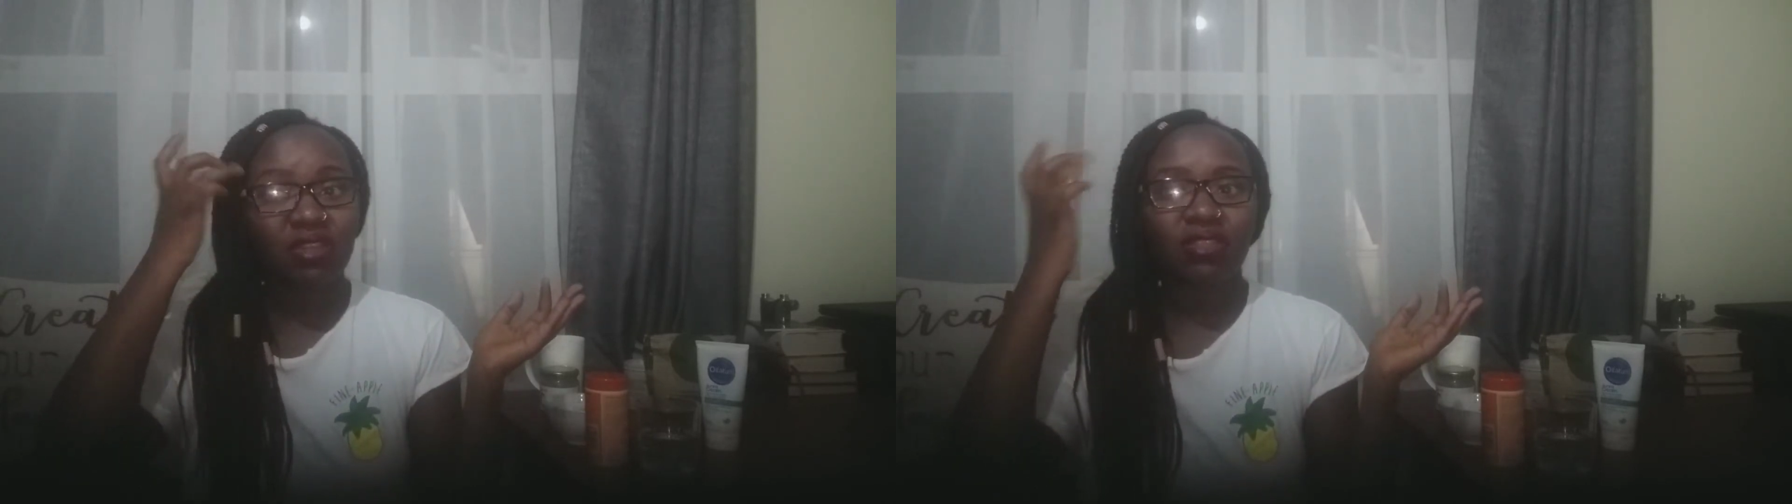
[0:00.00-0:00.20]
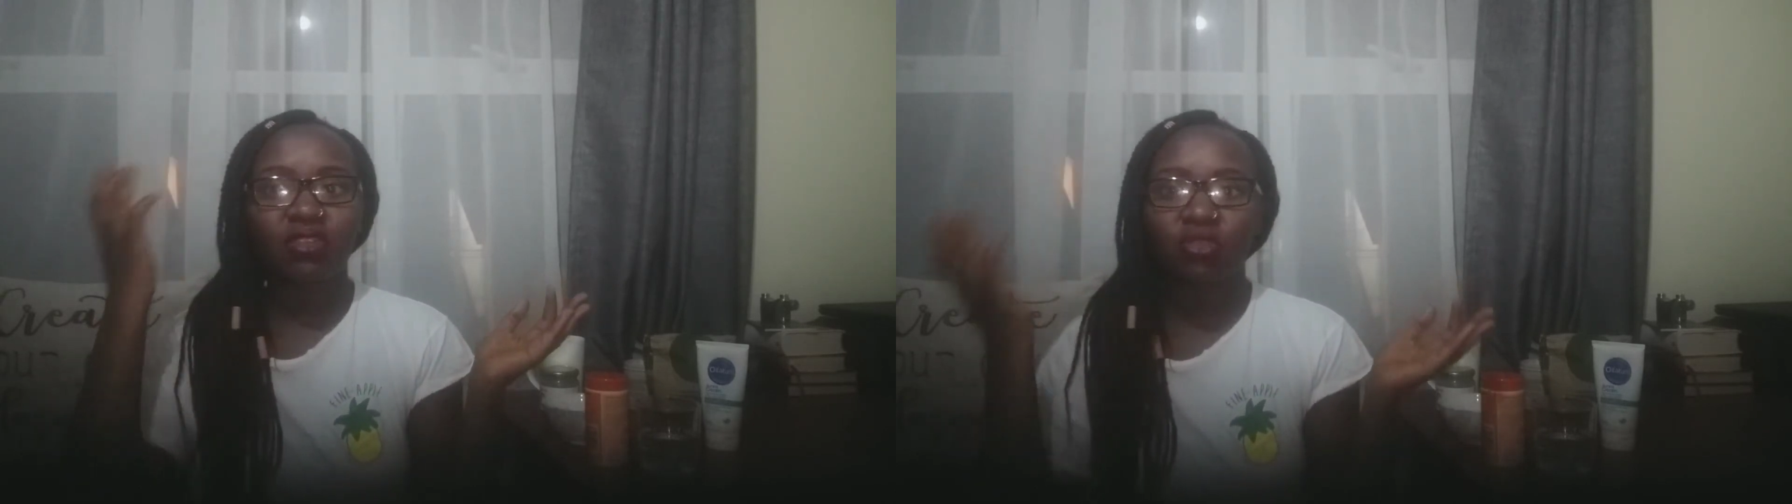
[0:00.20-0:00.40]

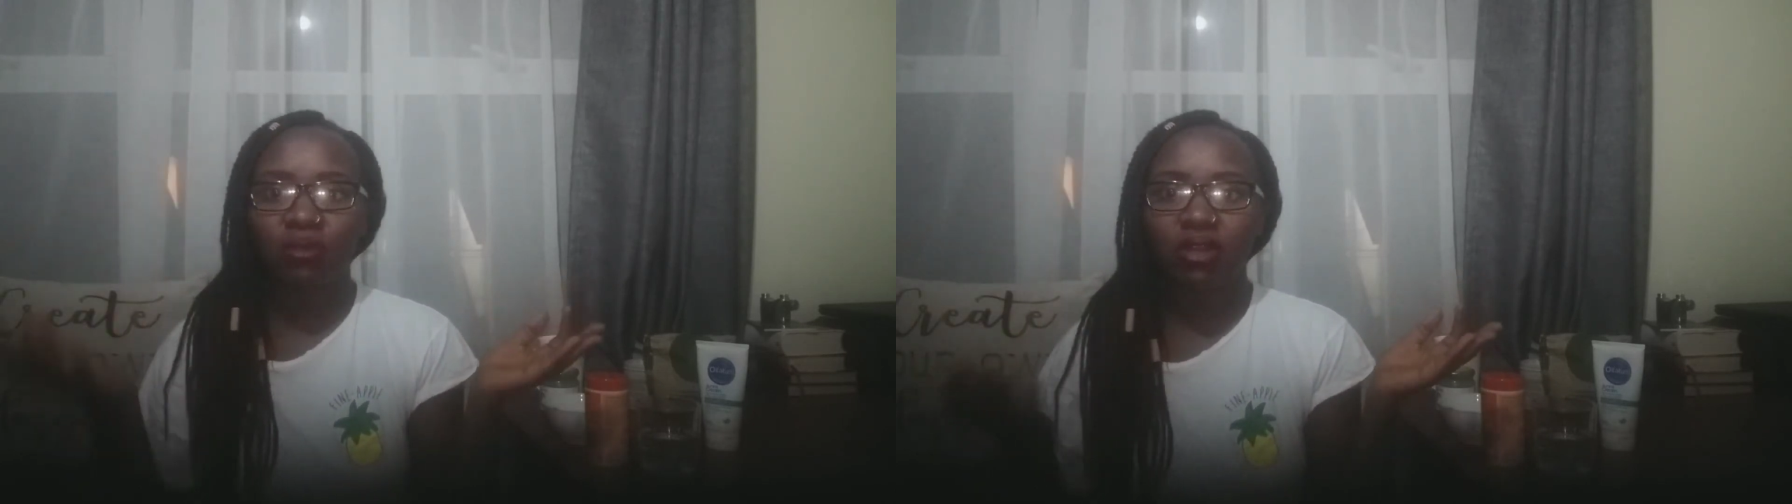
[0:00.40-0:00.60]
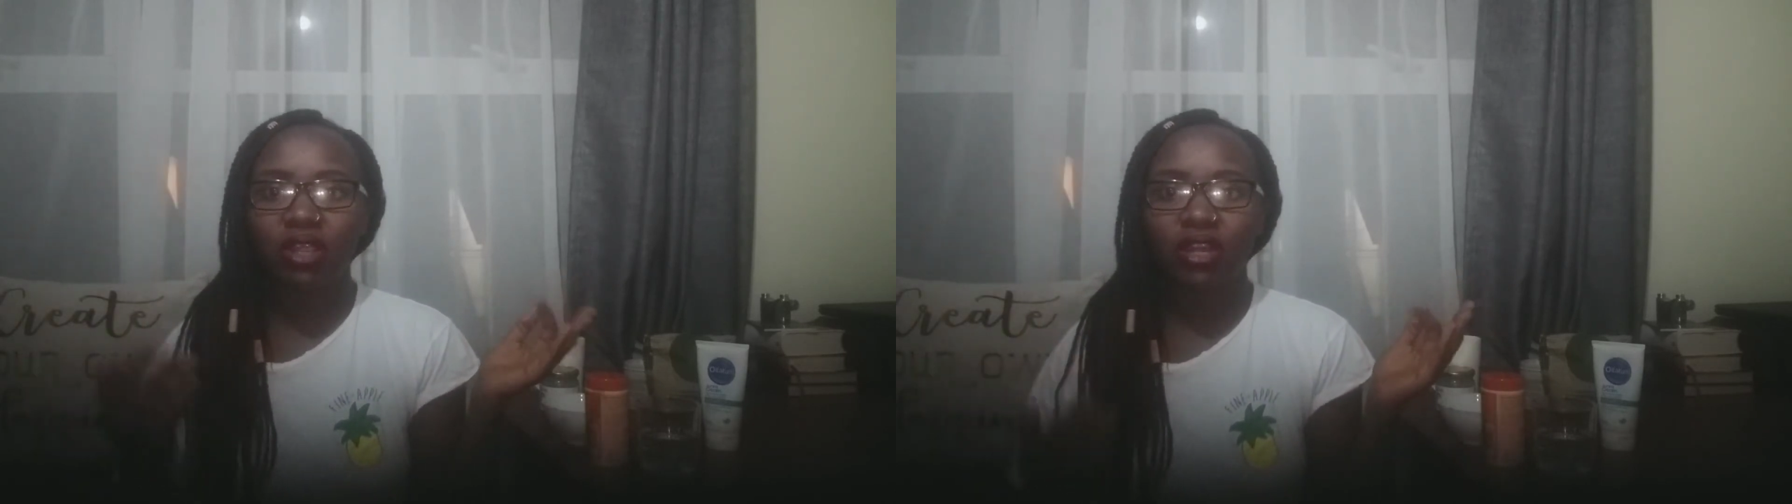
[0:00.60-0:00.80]
in the
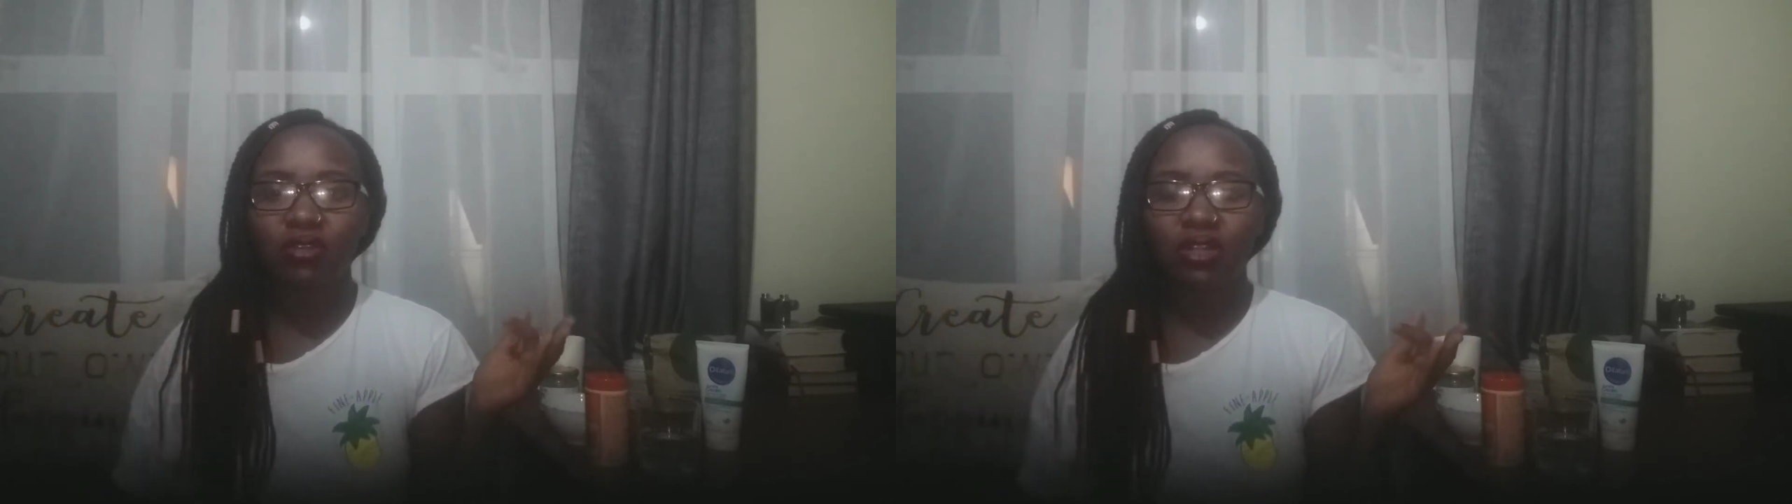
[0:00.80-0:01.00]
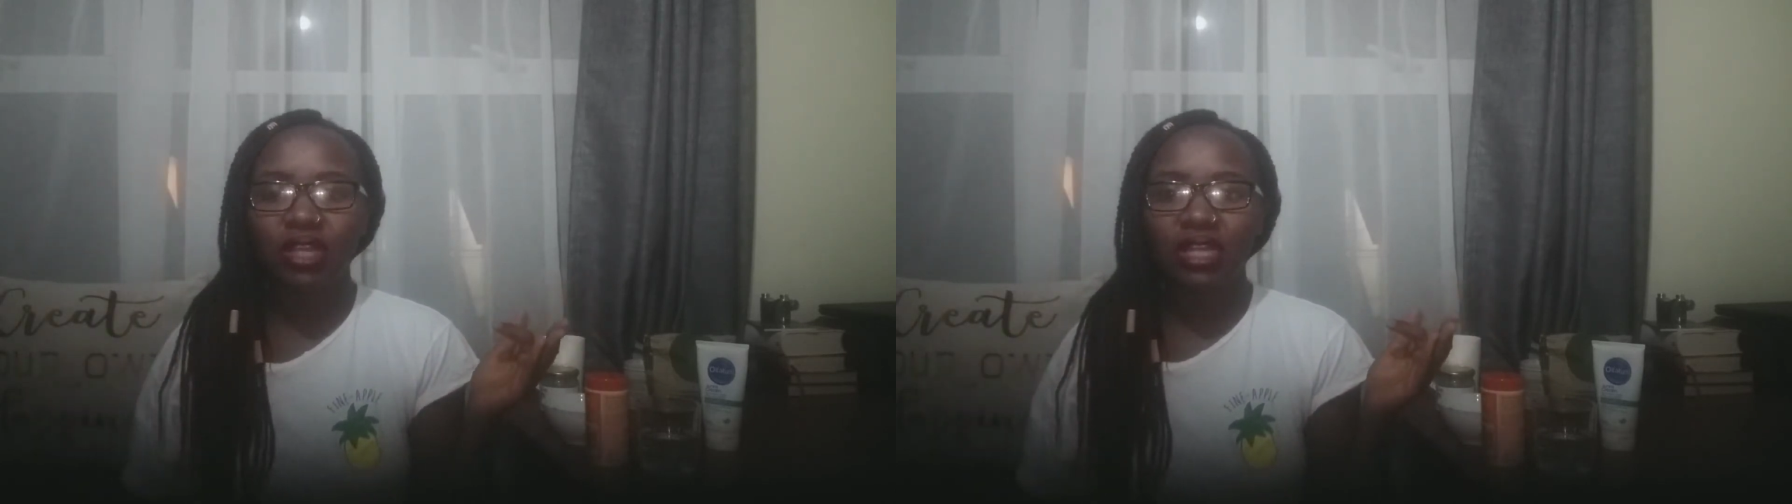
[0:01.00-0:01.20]
turmeric and
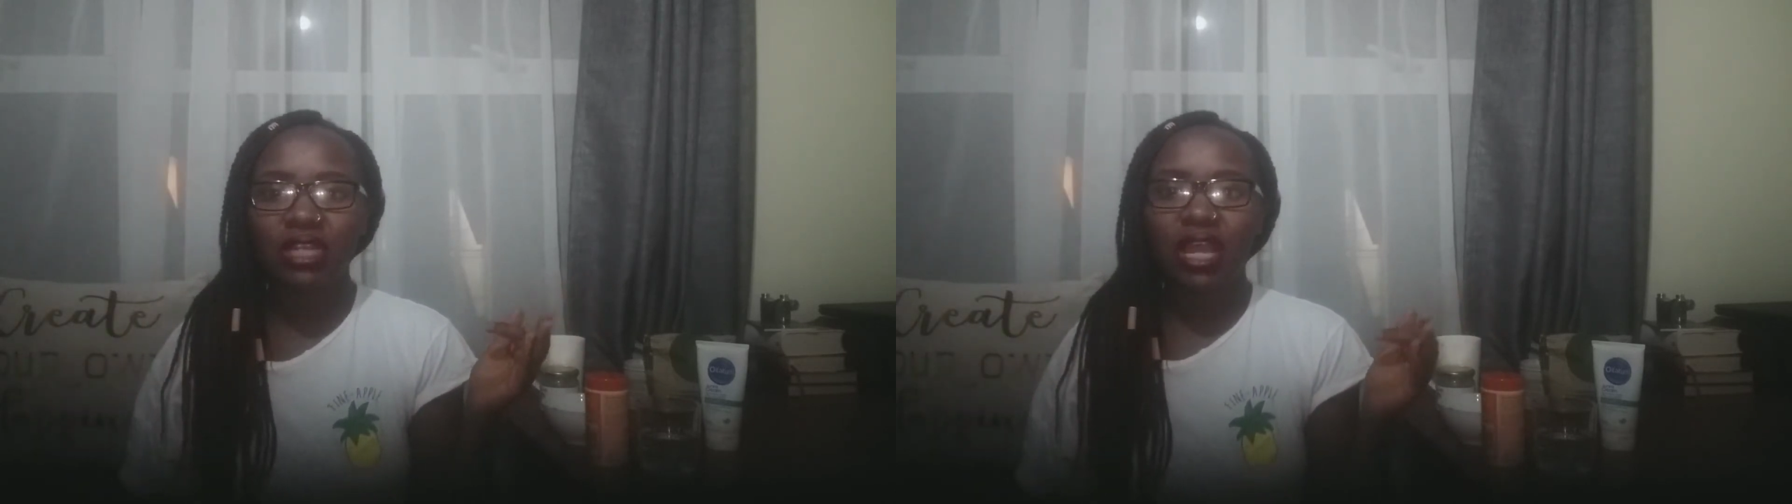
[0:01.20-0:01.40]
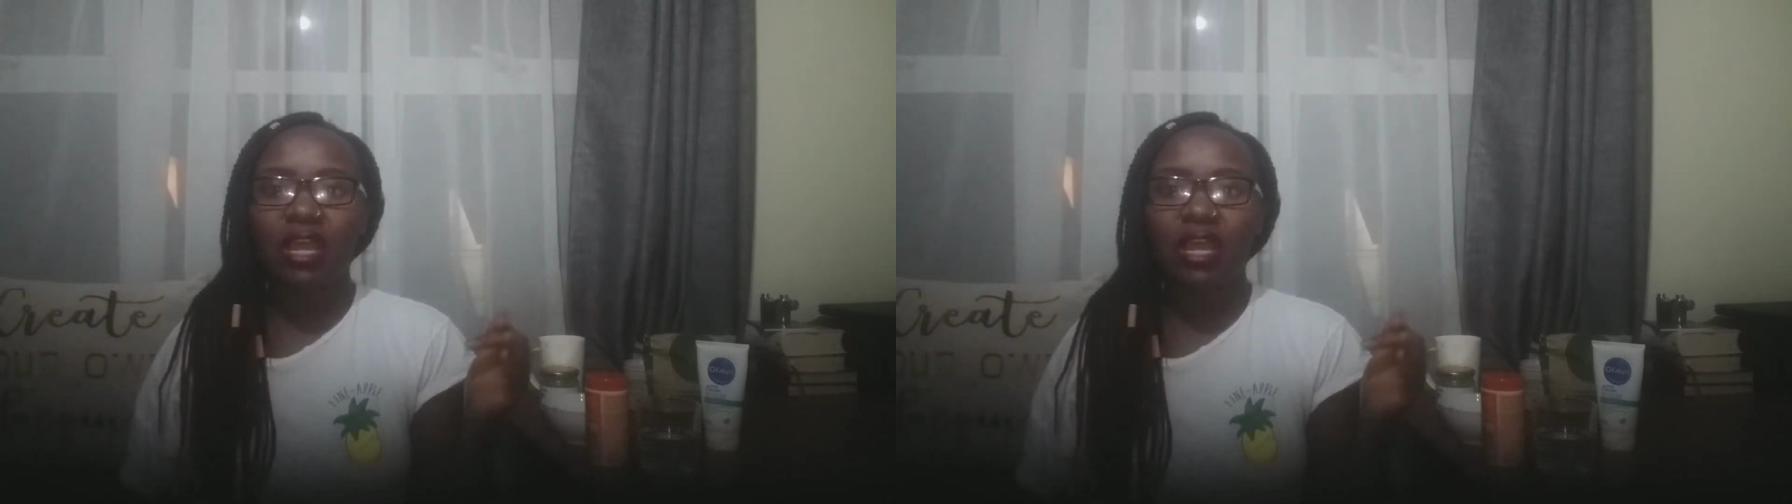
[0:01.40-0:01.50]
all that.